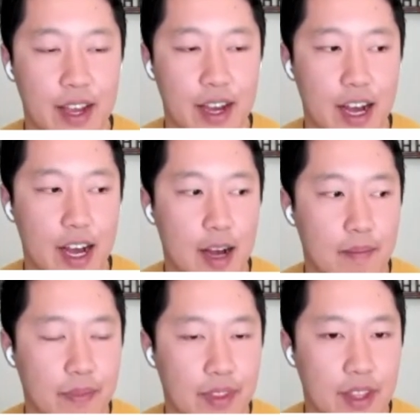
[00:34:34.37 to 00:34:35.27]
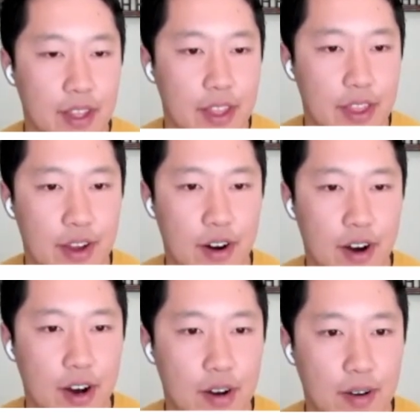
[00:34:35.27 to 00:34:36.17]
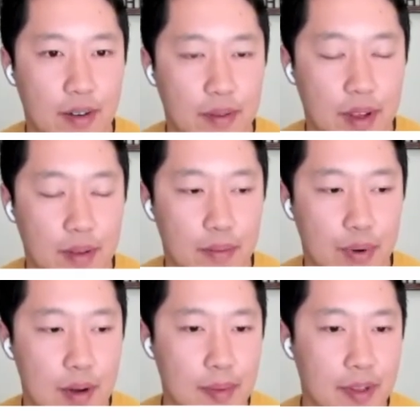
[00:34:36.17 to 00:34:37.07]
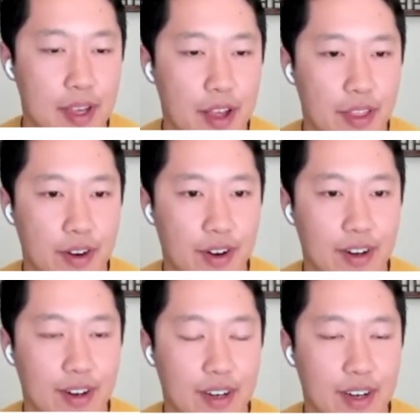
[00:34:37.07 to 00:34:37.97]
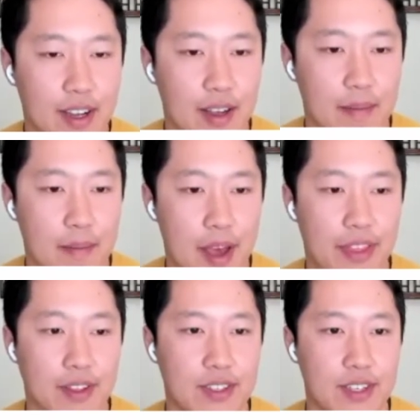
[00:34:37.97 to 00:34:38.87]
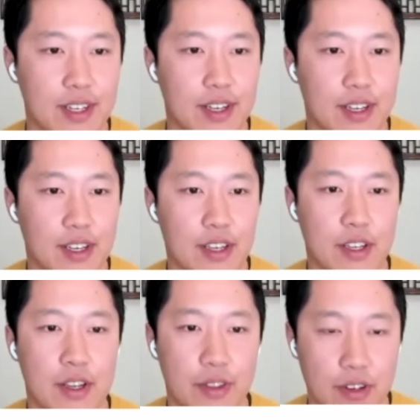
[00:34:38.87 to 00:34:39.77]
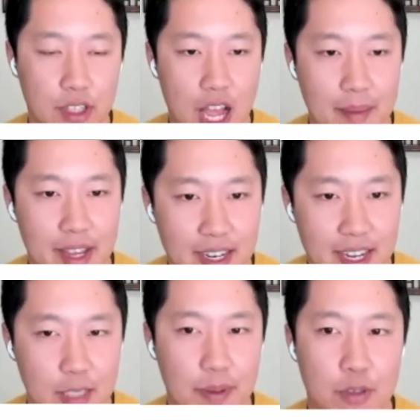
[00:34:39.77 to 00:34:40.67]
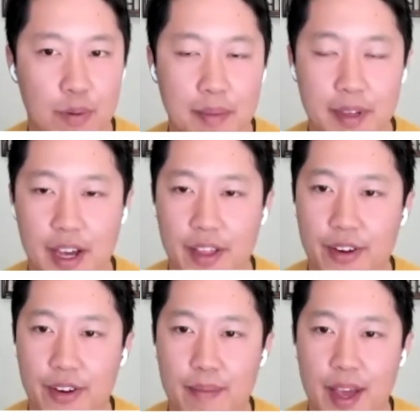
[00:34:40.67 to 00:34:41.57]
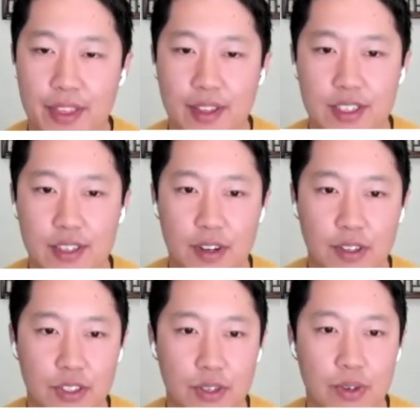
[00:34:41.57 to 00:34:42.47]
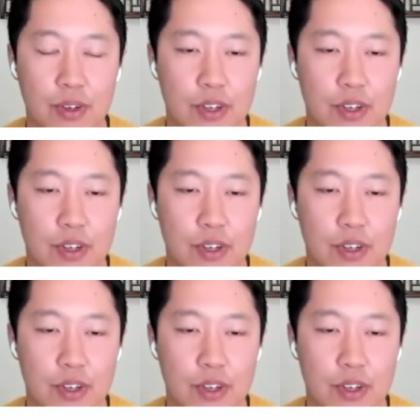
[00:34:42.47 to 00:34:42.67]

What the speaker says: Um, there are probably other methods, there's LlamaIndex, but there's probably other methods of also